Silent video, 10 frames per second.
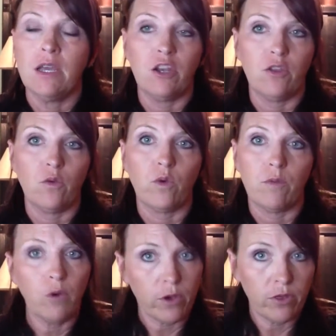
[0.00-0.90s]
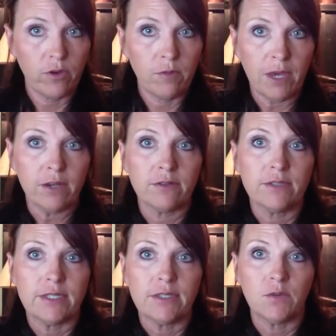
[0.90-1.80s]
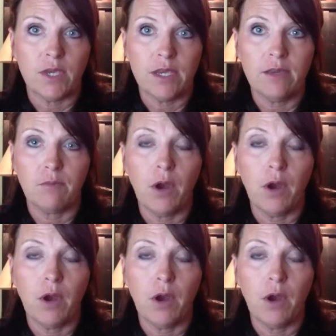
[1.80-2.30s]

another 1.3 pounds this week.